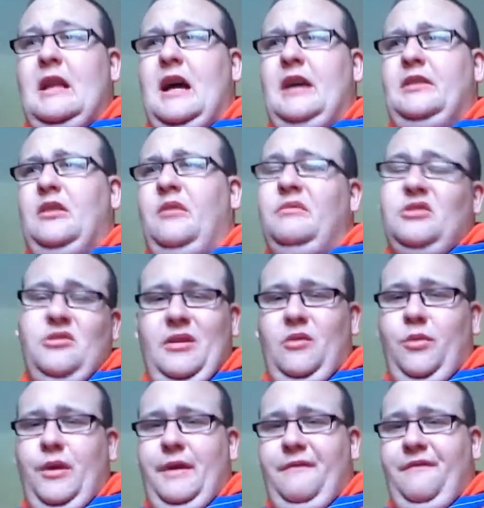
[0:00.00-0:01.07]
I thought it was going to be
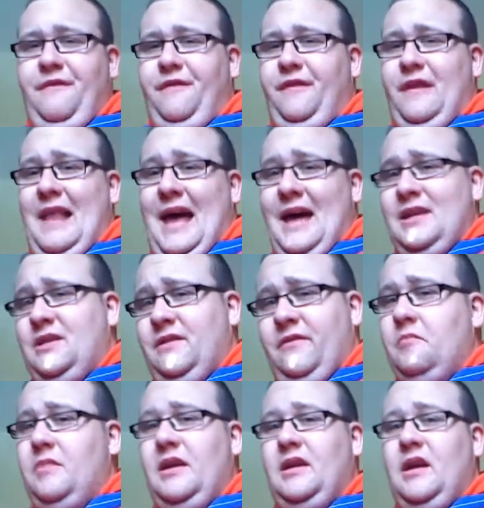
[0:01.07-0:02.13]
quite flash, if
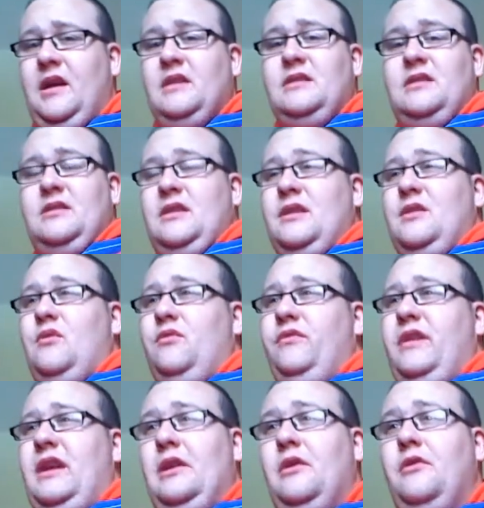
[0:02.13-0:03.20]
I'm being honest, because I don't
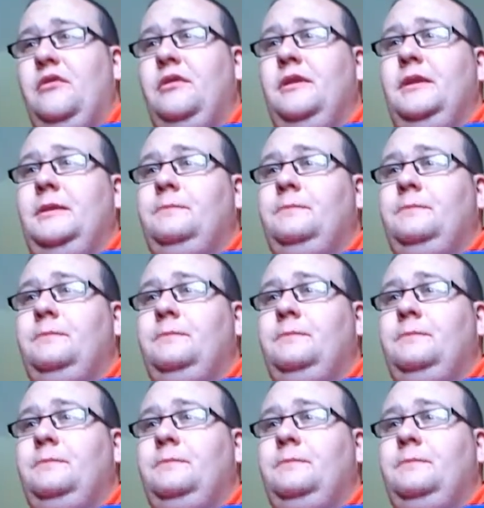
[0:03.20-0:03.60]
really know.